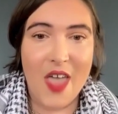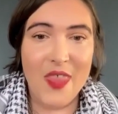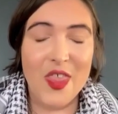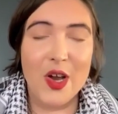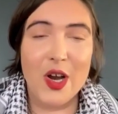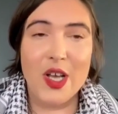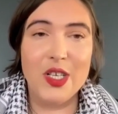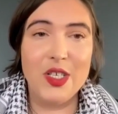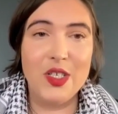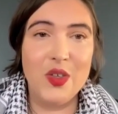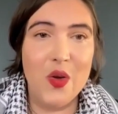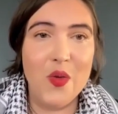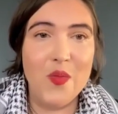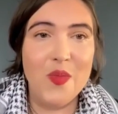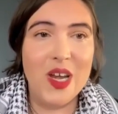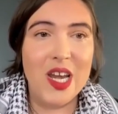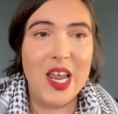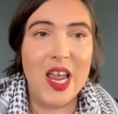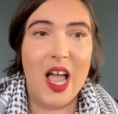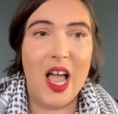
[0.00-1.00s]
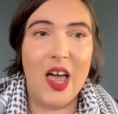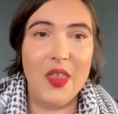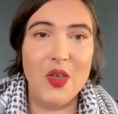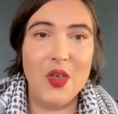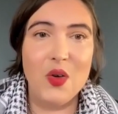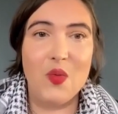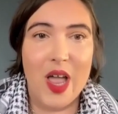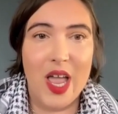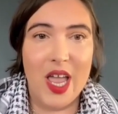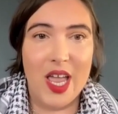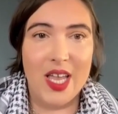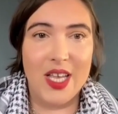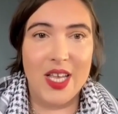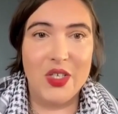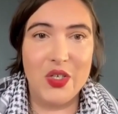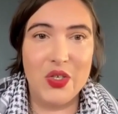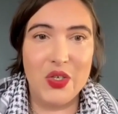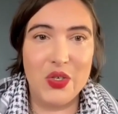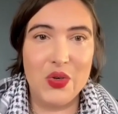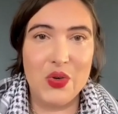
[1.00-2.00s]
There are so many other
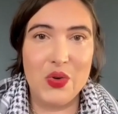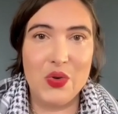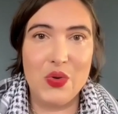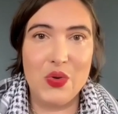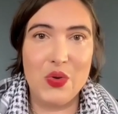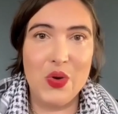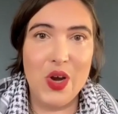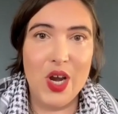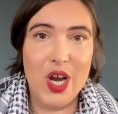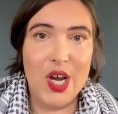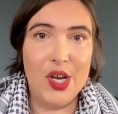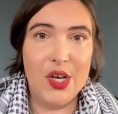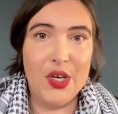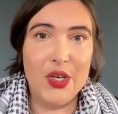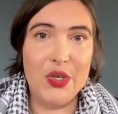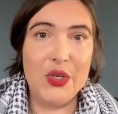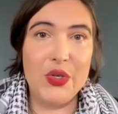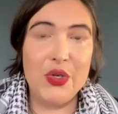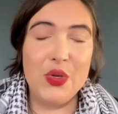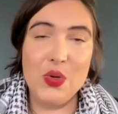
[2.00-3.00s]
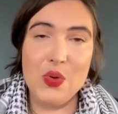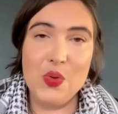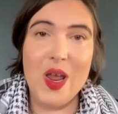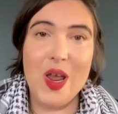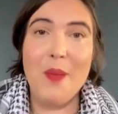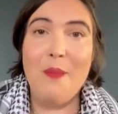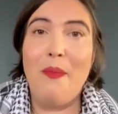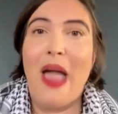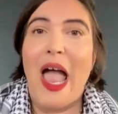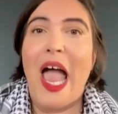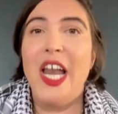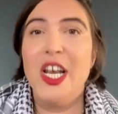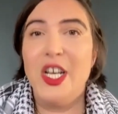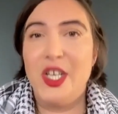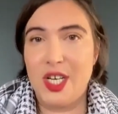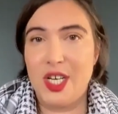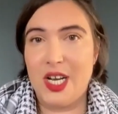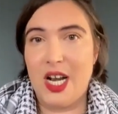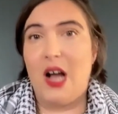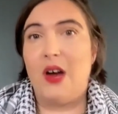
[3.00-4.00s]
ways to
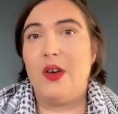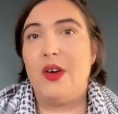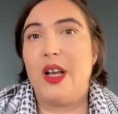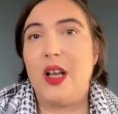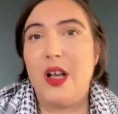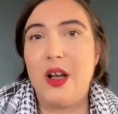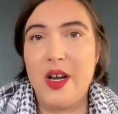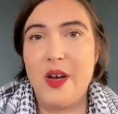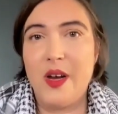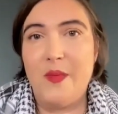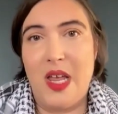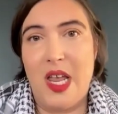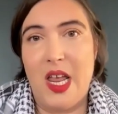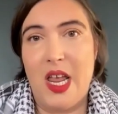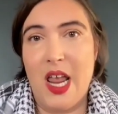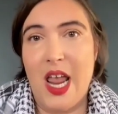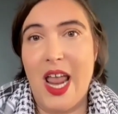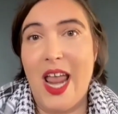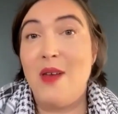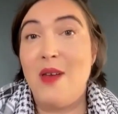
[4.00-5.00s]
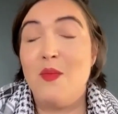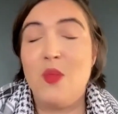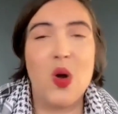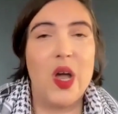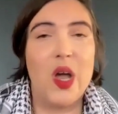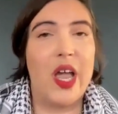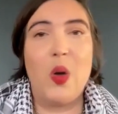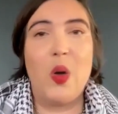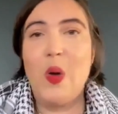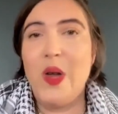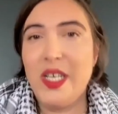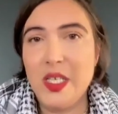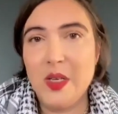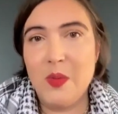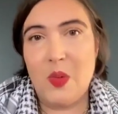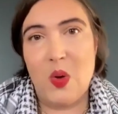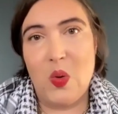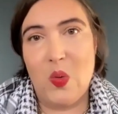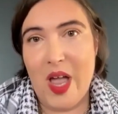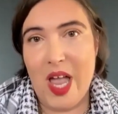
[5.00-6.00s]
imagine our economy in more
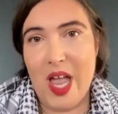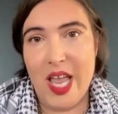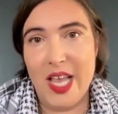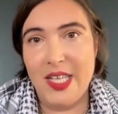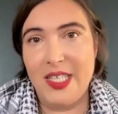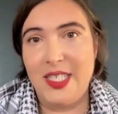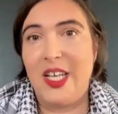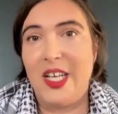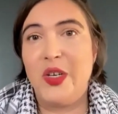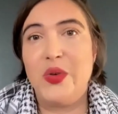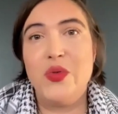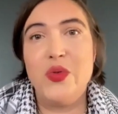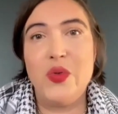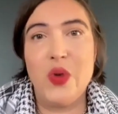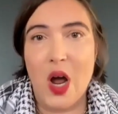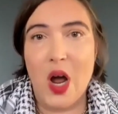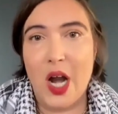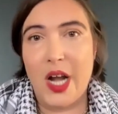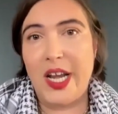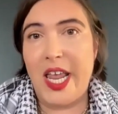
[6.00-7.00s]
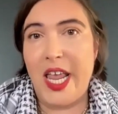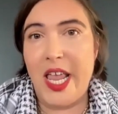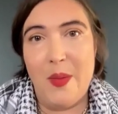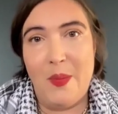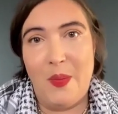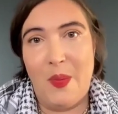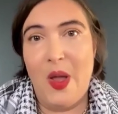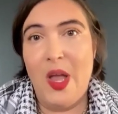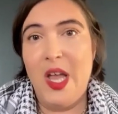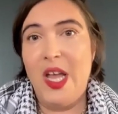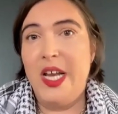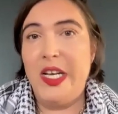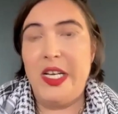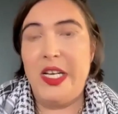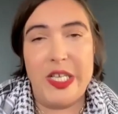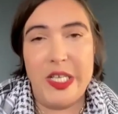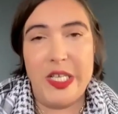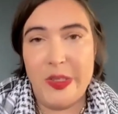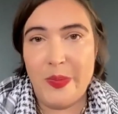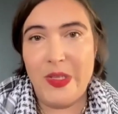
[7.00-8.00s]
equitable ways that do not keep
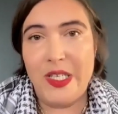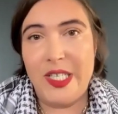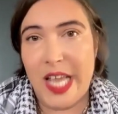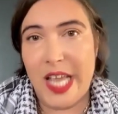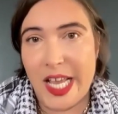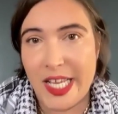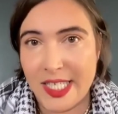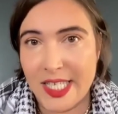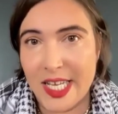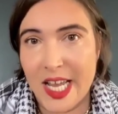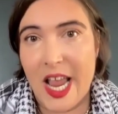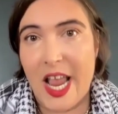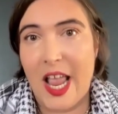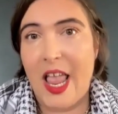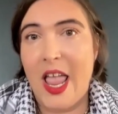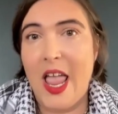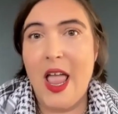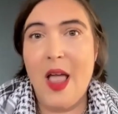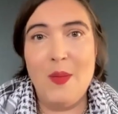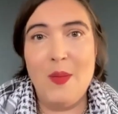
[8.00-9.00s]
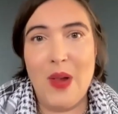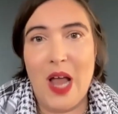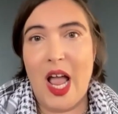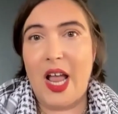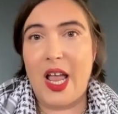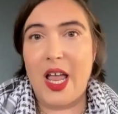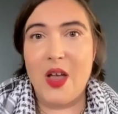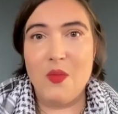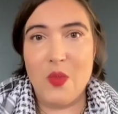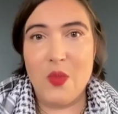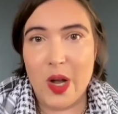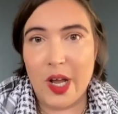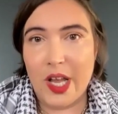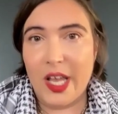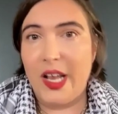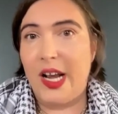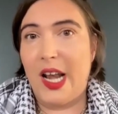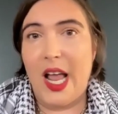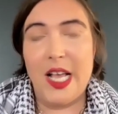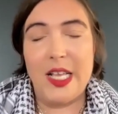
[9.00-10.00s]
dispossessing Black and
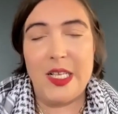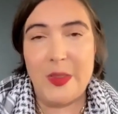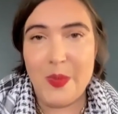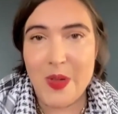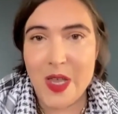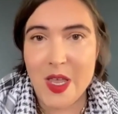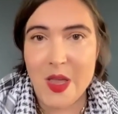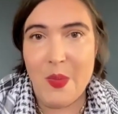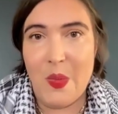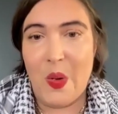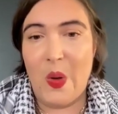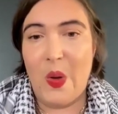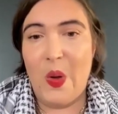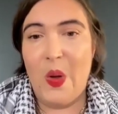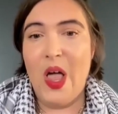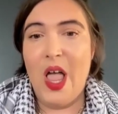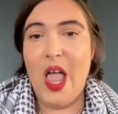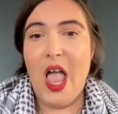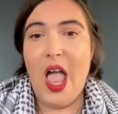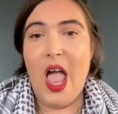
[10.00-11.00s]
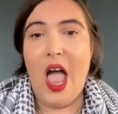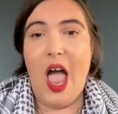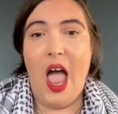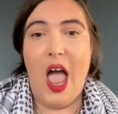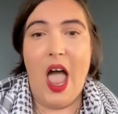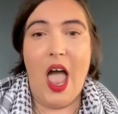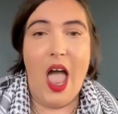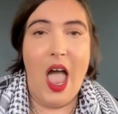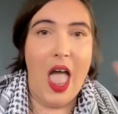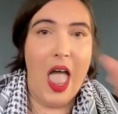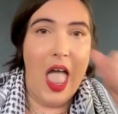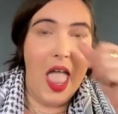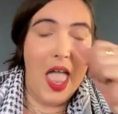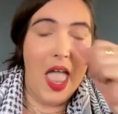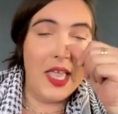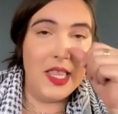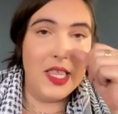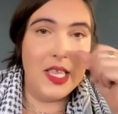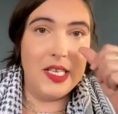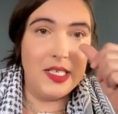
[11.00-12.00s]
working class people in
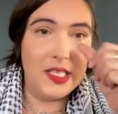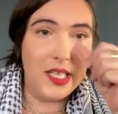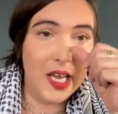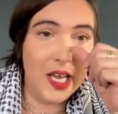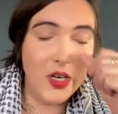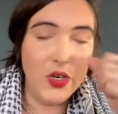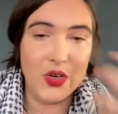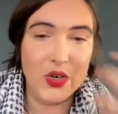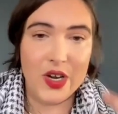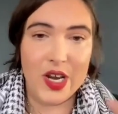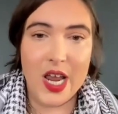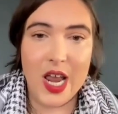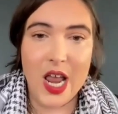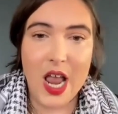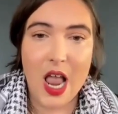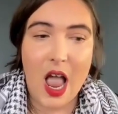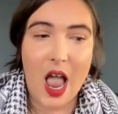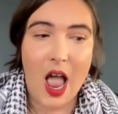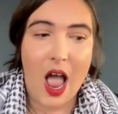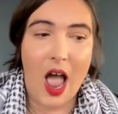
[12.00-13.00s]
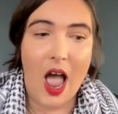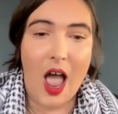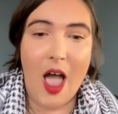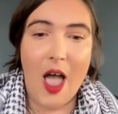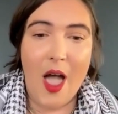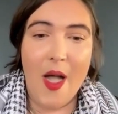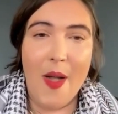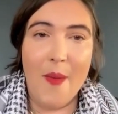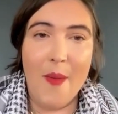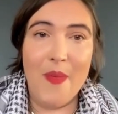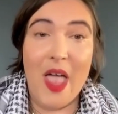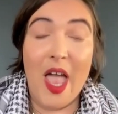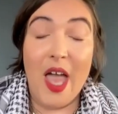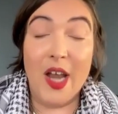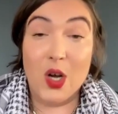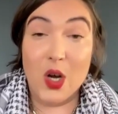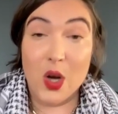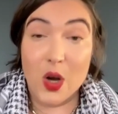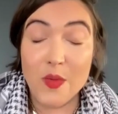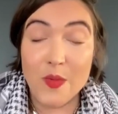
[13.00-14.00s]
this country and
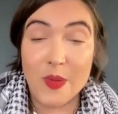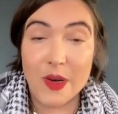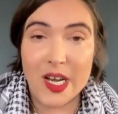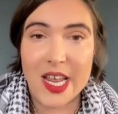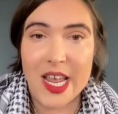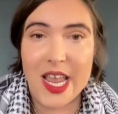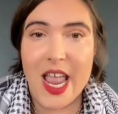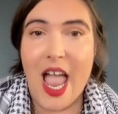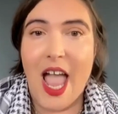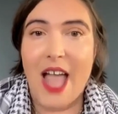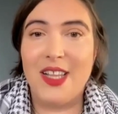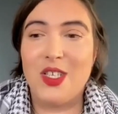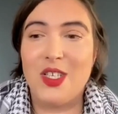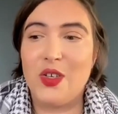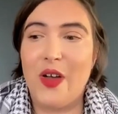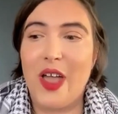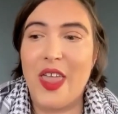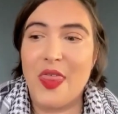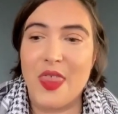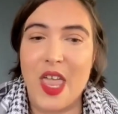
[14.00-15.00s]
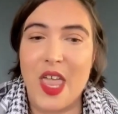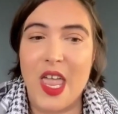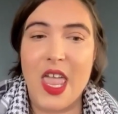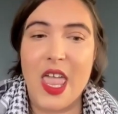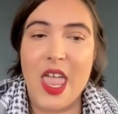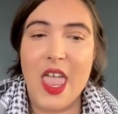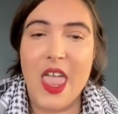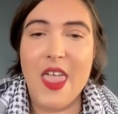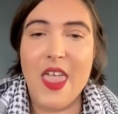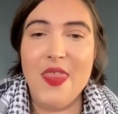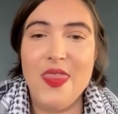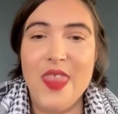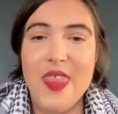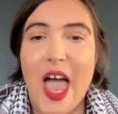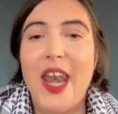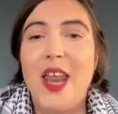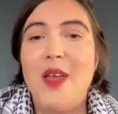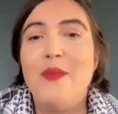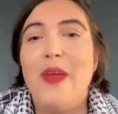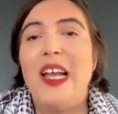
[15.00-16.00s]
globally. And so I think
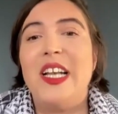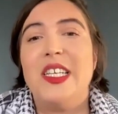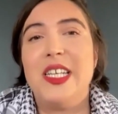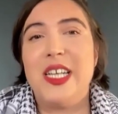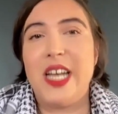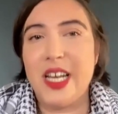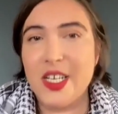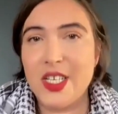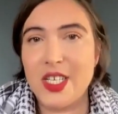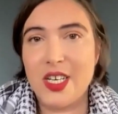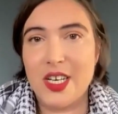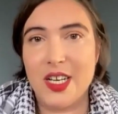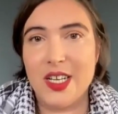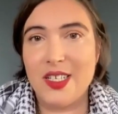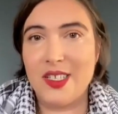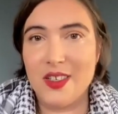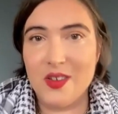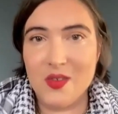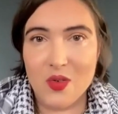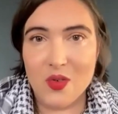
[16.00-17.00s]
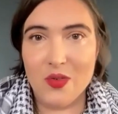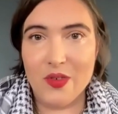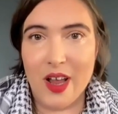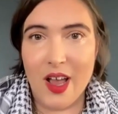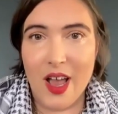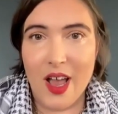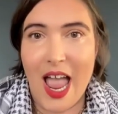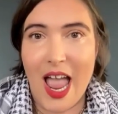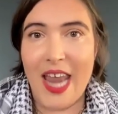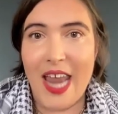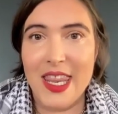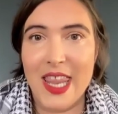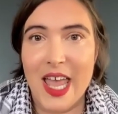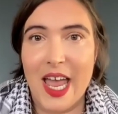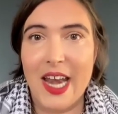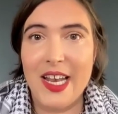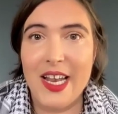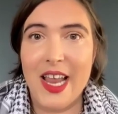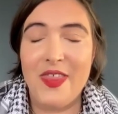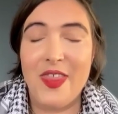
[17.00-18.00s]
that imagination is in order, and
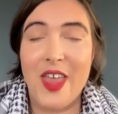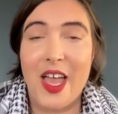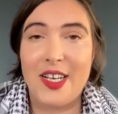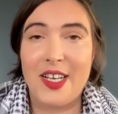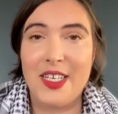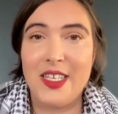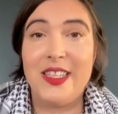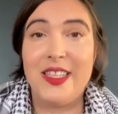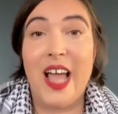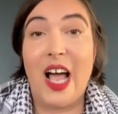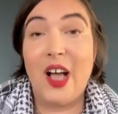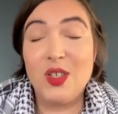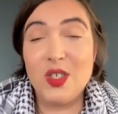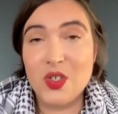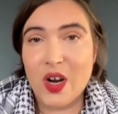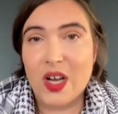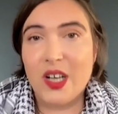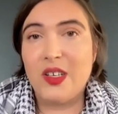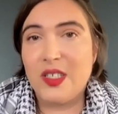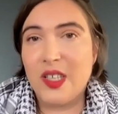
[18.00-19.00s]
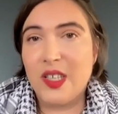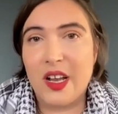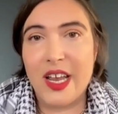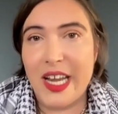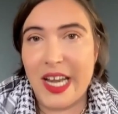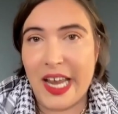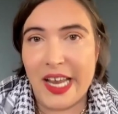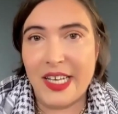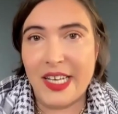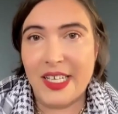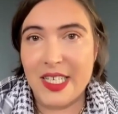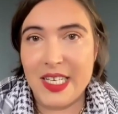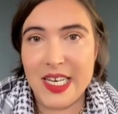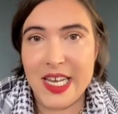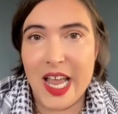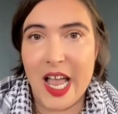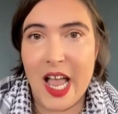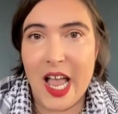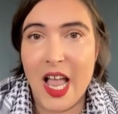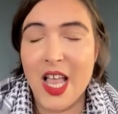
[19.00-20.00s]
that our struggles are connected
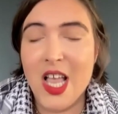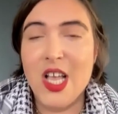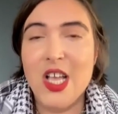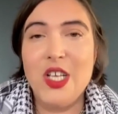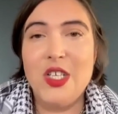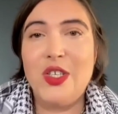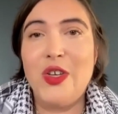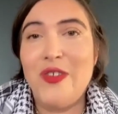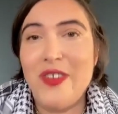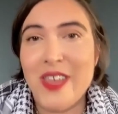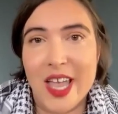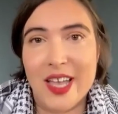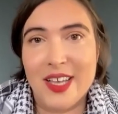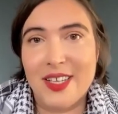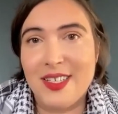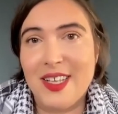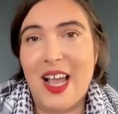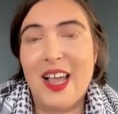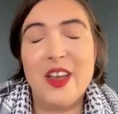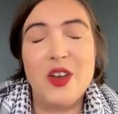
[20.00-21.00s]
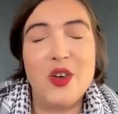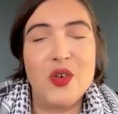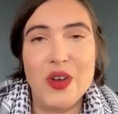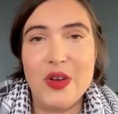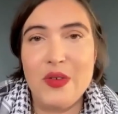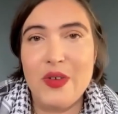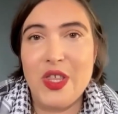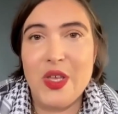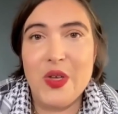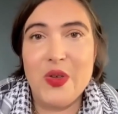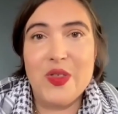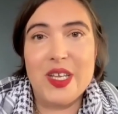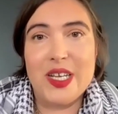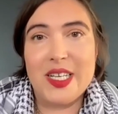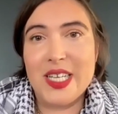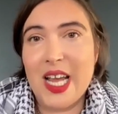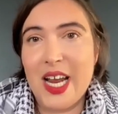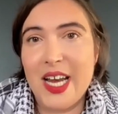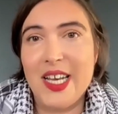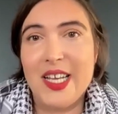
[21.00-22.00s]
here. So yes, I agree with you, the
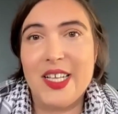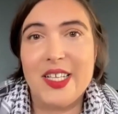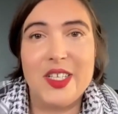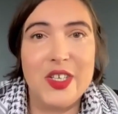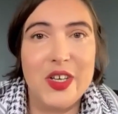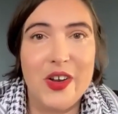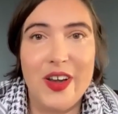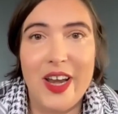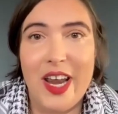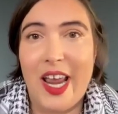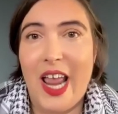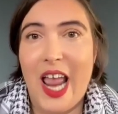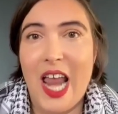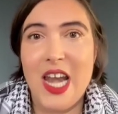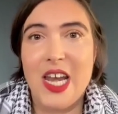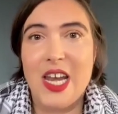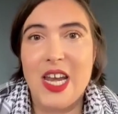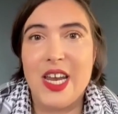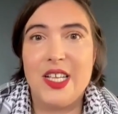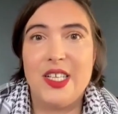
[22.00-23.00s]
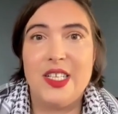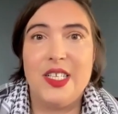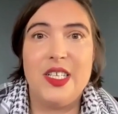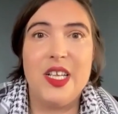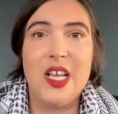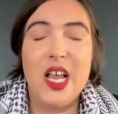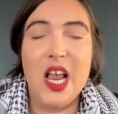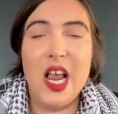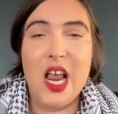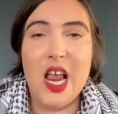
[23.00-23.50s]
tide is turning and it is